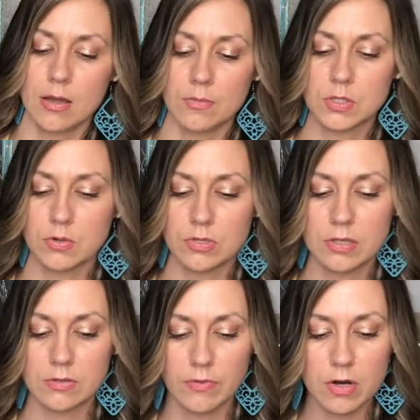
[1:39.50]
So
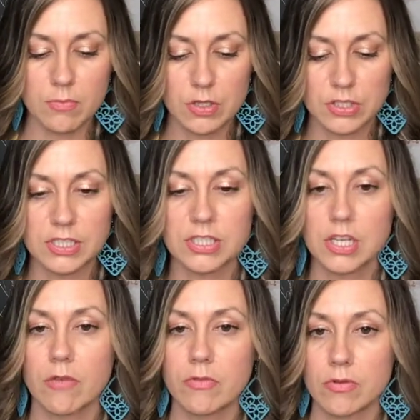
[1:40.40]
it's very much
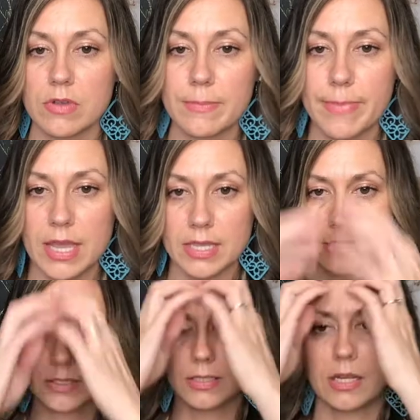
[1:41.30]
discovery
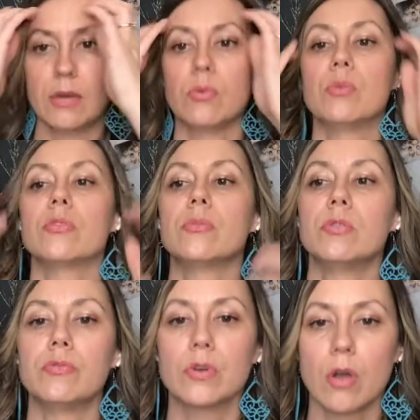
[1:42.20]
based, and we want them to
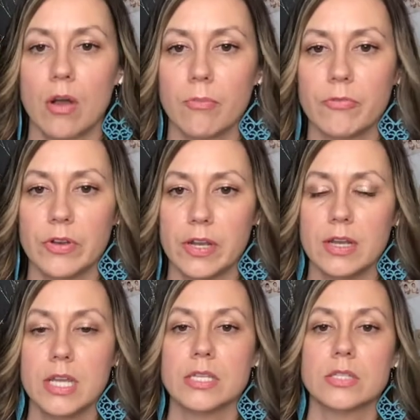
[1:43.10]
feel confident.
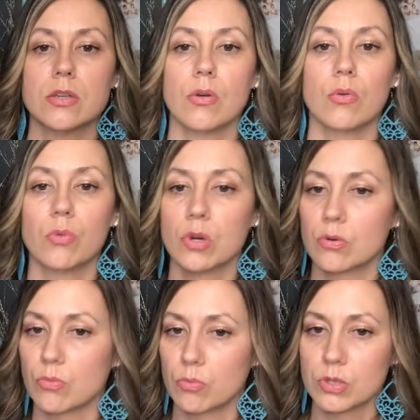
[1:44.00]
So
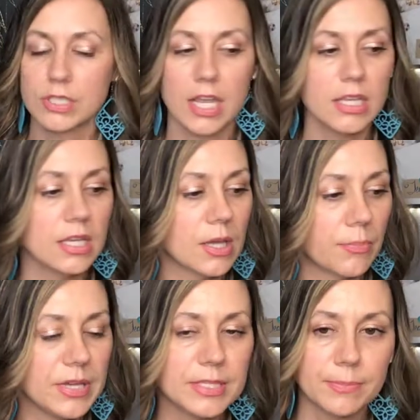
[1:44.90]
we're taking it
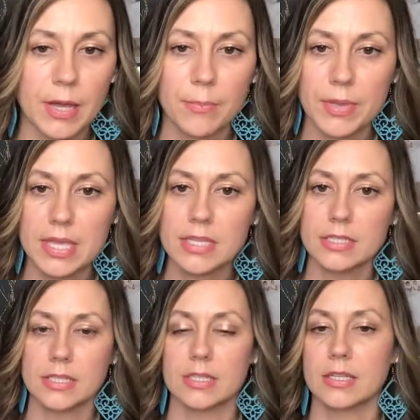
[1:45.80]
piece by
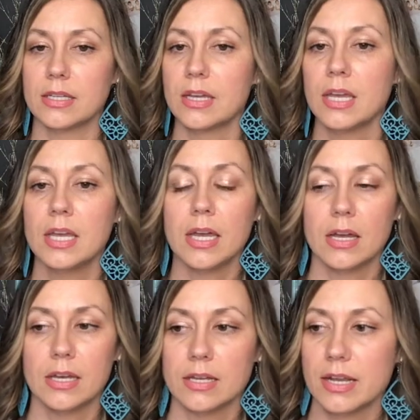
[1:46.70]
piece in a
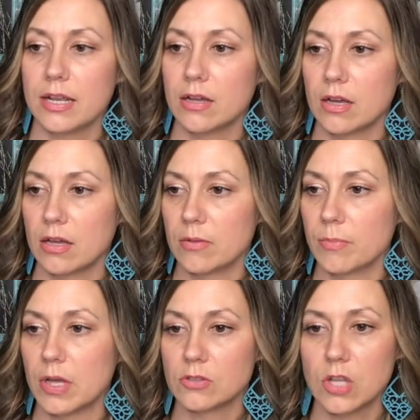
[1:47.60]

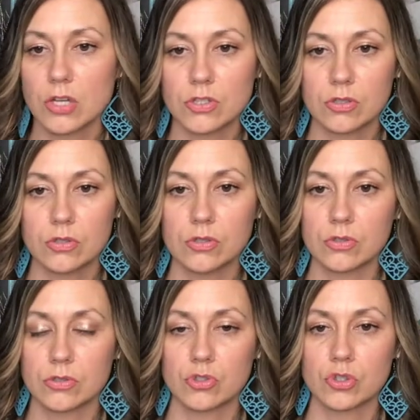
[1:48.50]
logical,
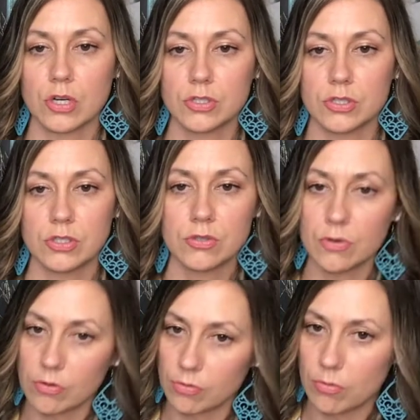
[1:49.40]

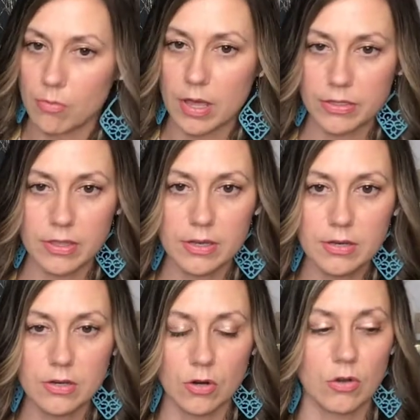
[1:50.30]
structured
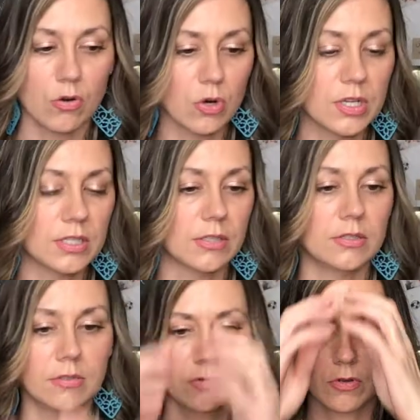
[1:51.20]
method, according to the
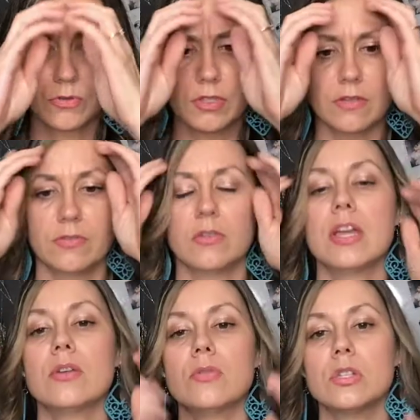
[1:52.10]
difficulty of the
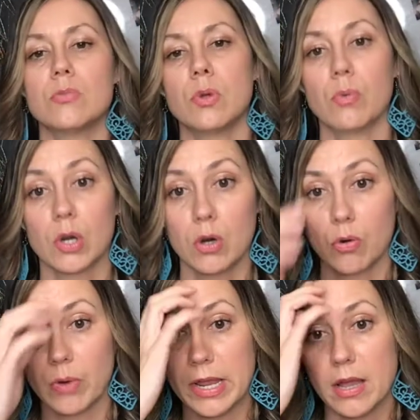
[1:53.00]
language, and we work our
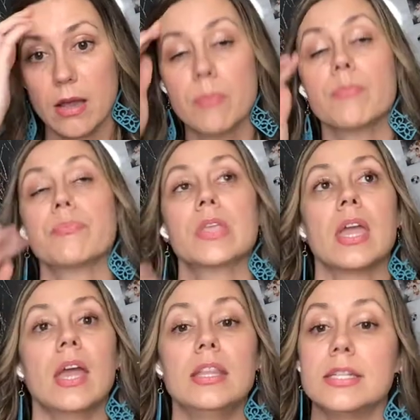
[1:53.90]
way up.
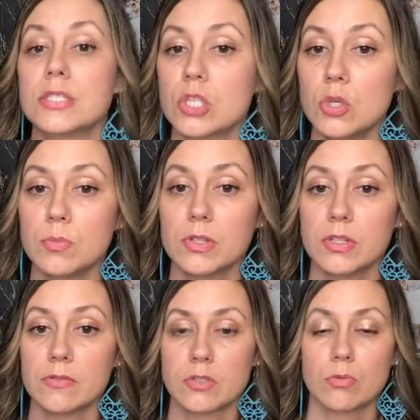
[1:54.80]
And then it's
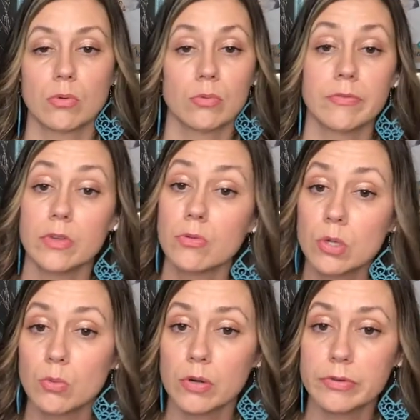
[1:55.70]
cumulative. So we're
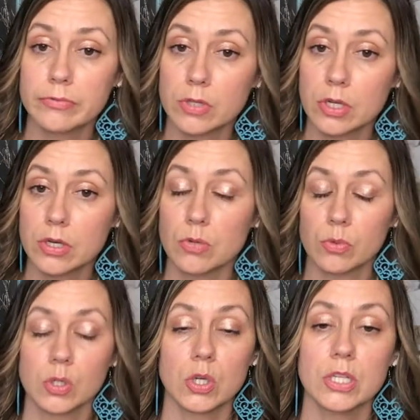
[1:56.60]
reviewing what we've learned,
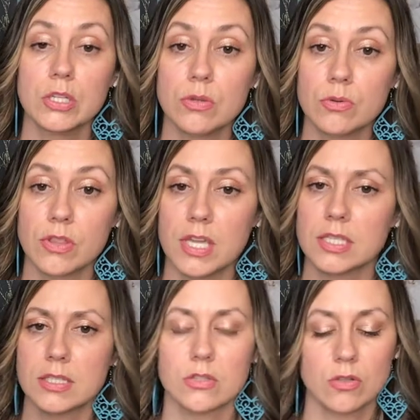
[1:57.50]
we're learning new
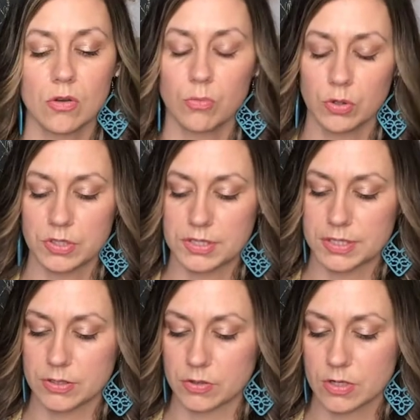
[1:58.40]
things, and it's all
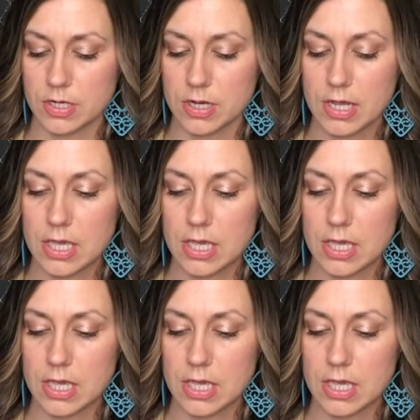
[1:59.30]
multisensory.